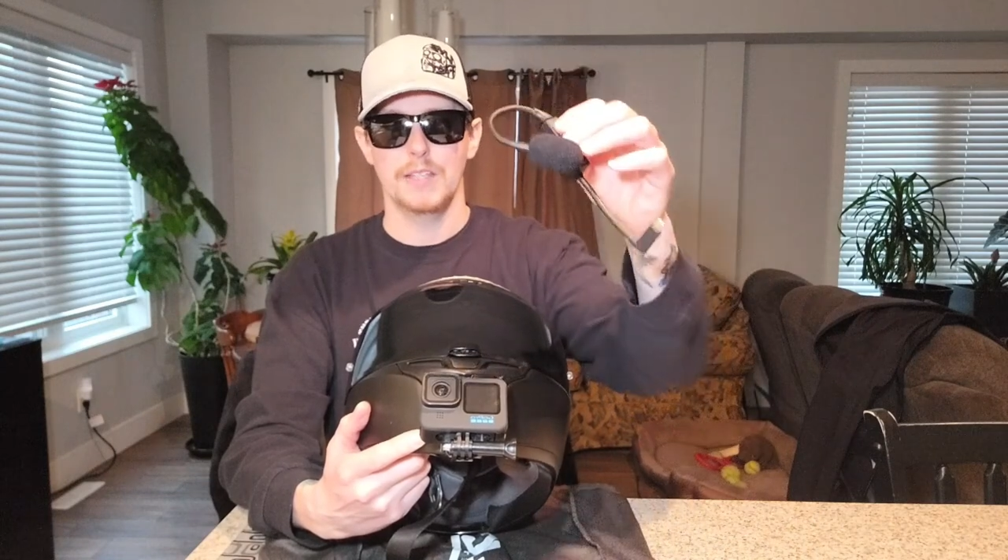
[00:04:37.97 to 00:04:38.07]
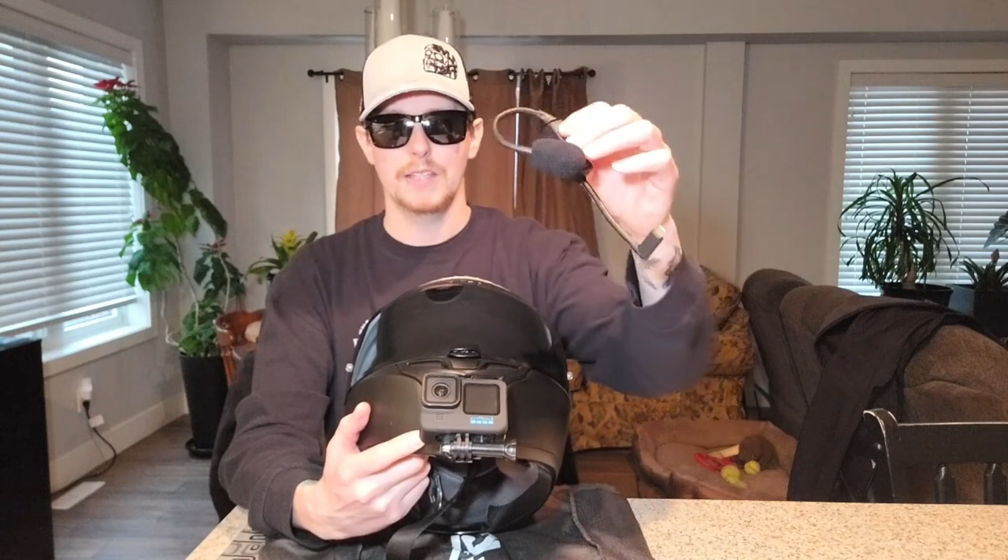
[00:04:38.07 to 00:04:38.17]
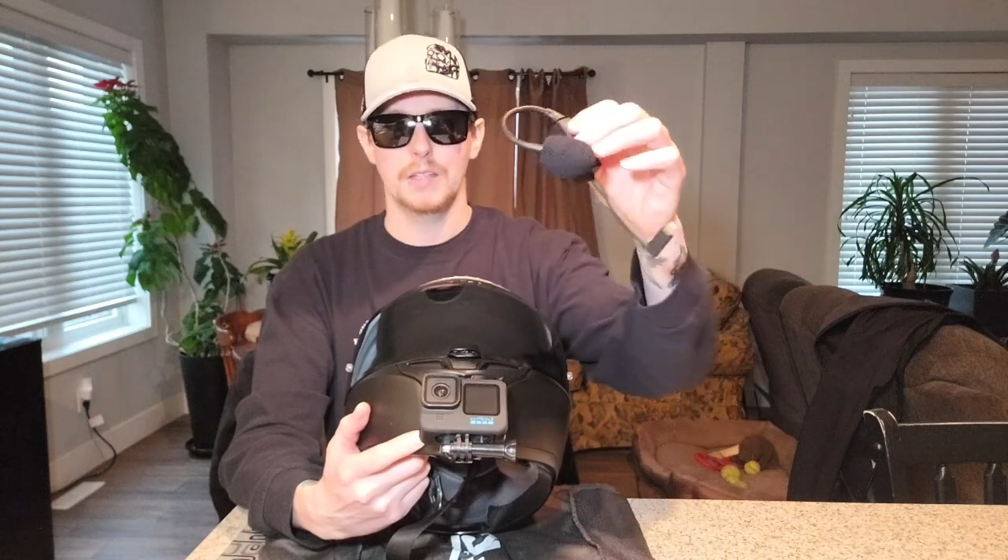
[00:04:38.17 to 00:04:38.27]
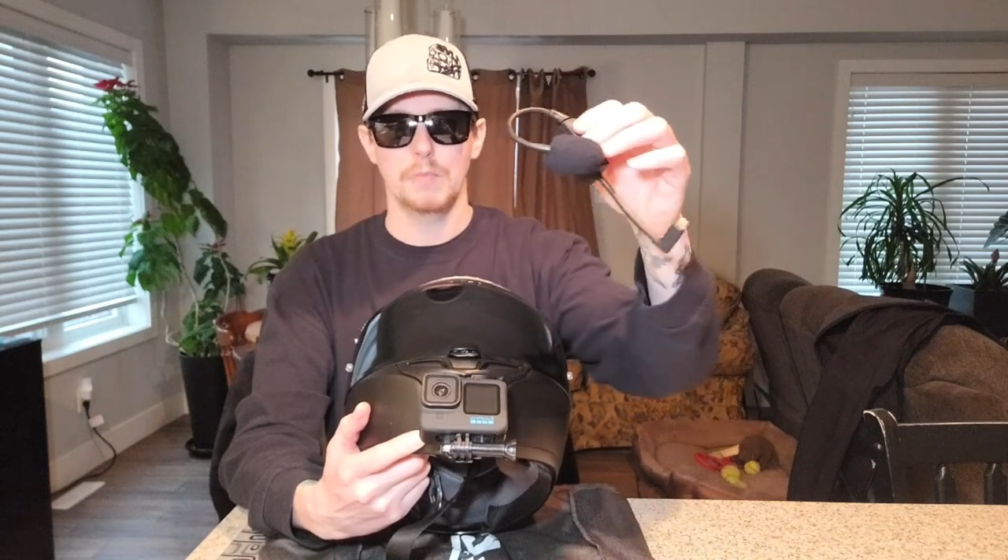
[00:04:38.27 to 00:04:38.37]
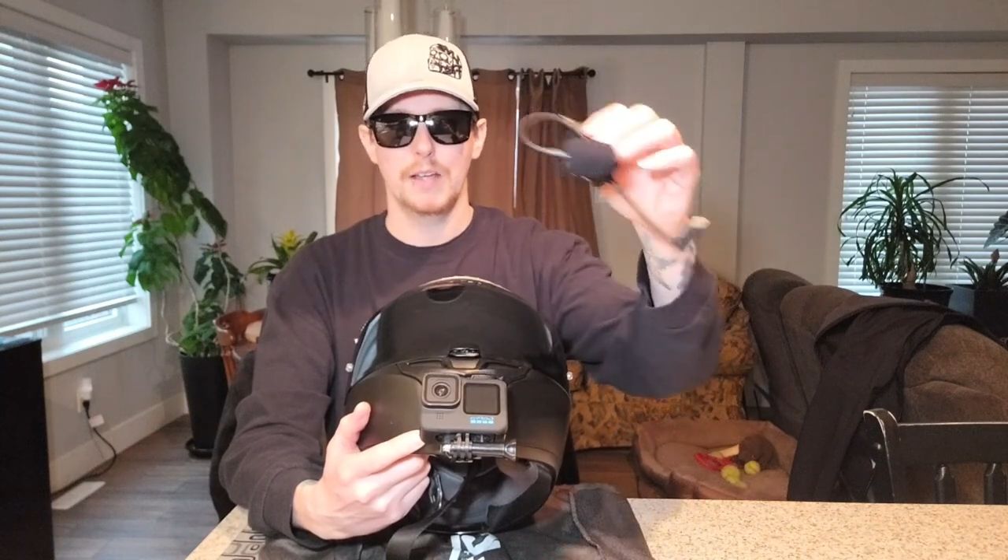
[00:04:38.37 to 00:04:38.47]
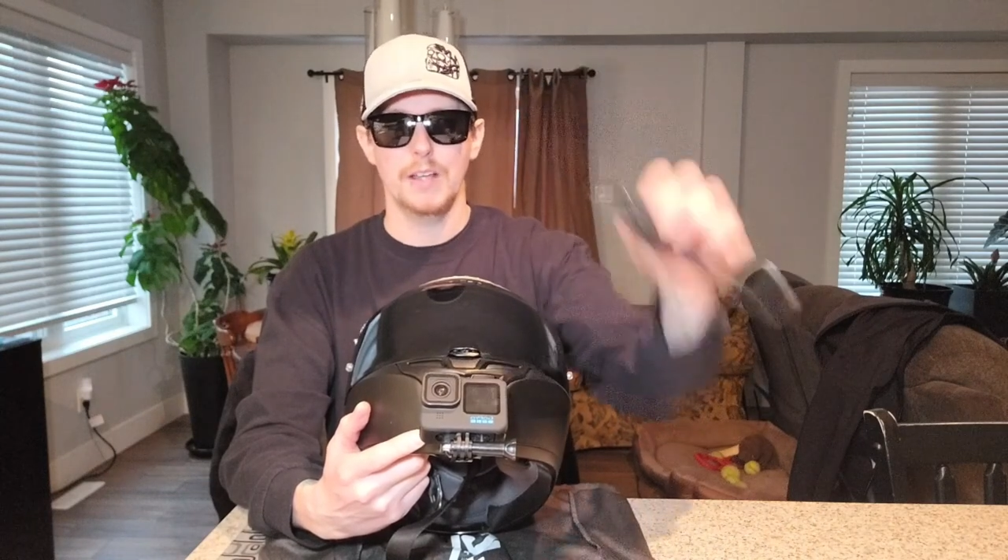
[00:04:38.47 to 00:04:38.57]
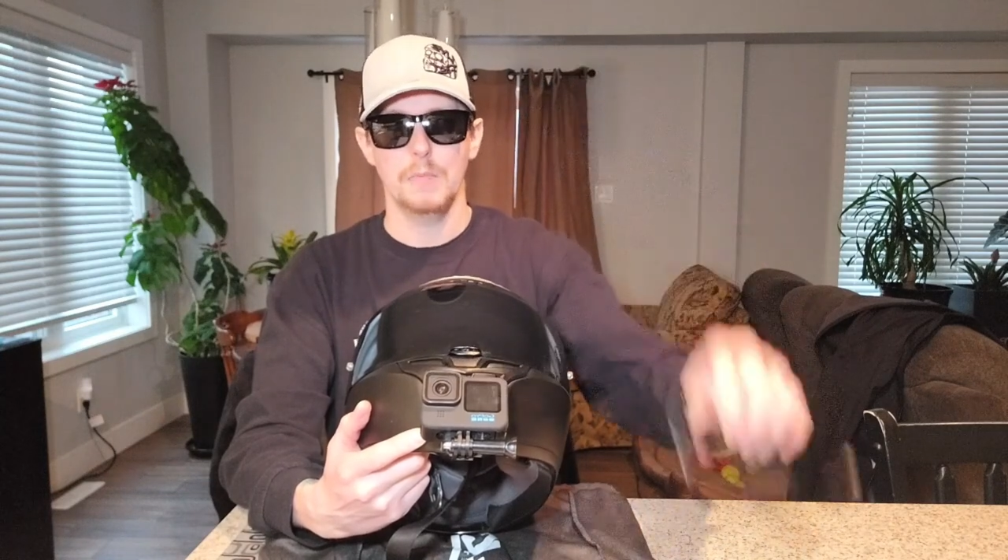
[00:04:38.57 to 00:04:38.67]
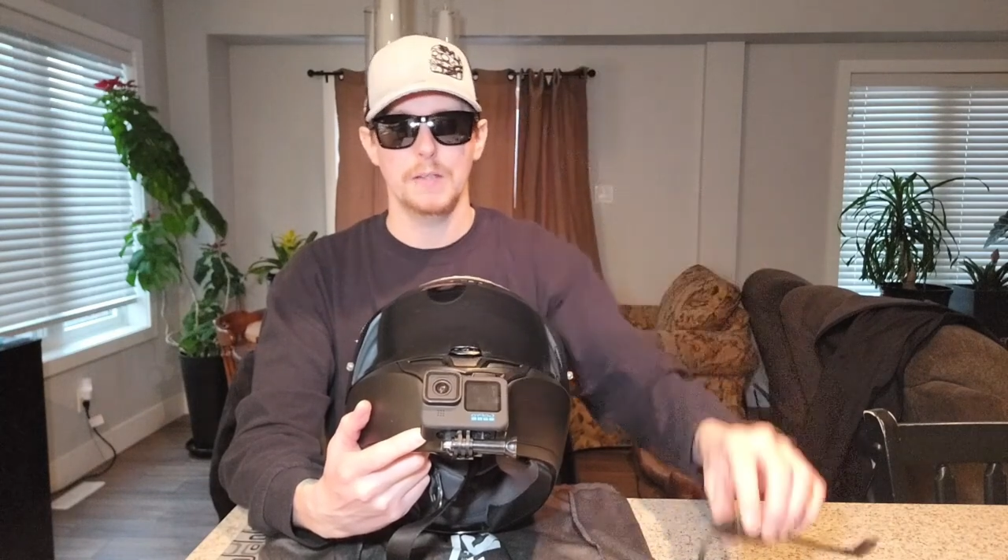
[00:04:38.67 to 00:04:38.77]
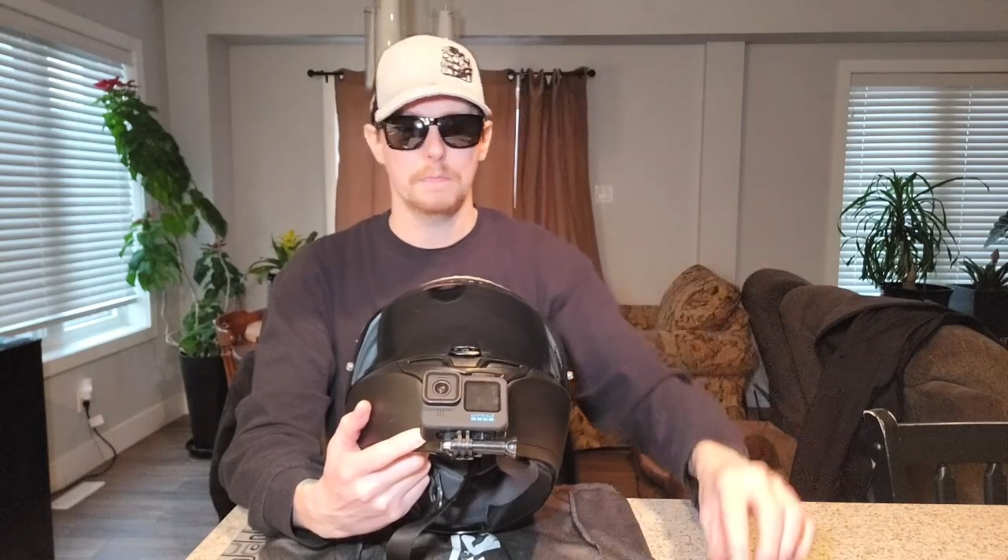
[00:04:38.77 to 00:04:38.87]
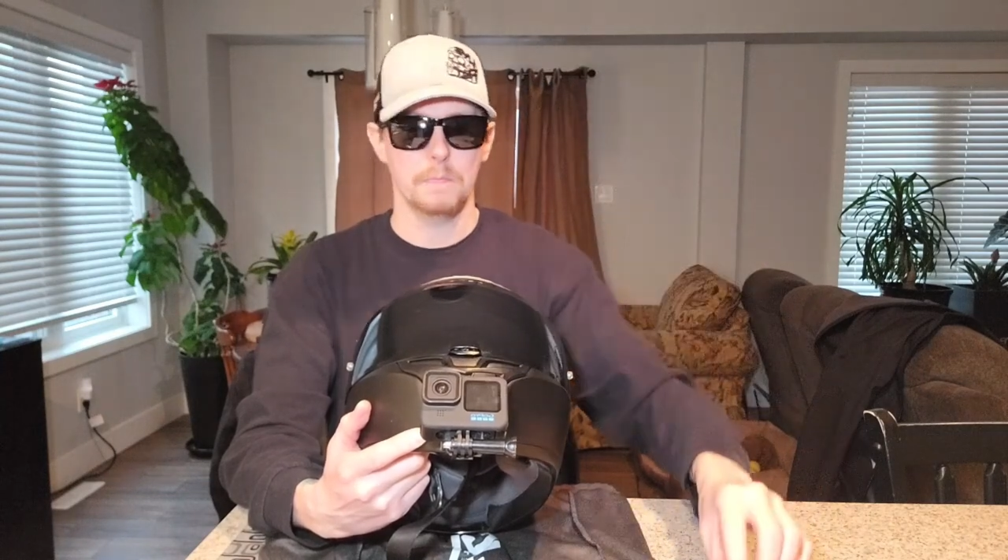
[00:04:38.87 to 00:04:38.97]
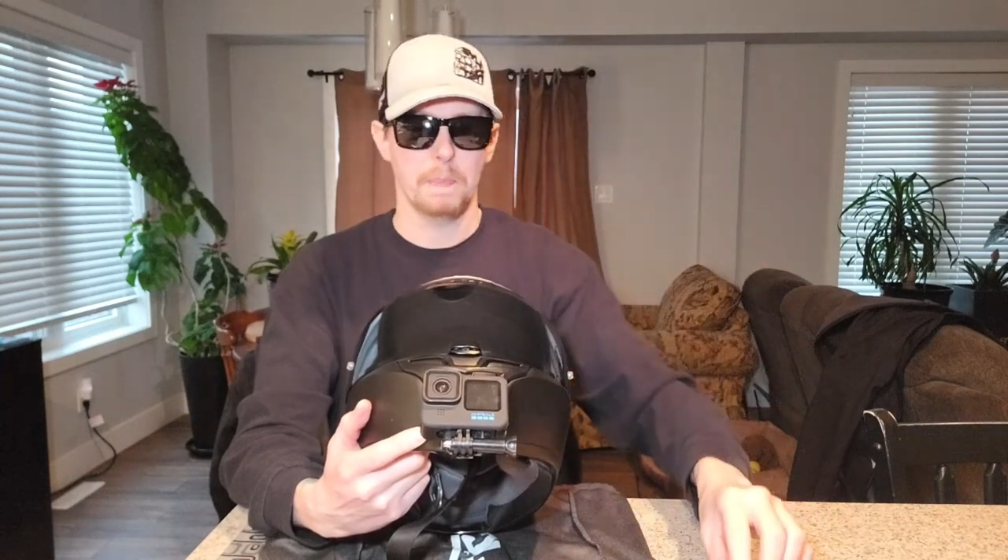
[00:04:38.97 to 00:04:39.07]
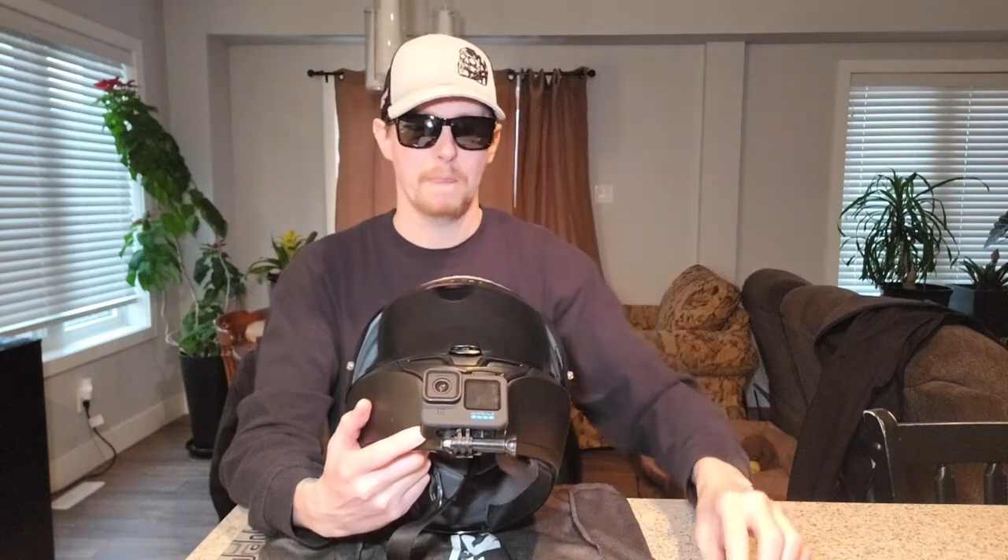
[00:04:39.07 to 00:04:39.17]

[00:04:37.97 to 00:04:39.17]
this to my helmet,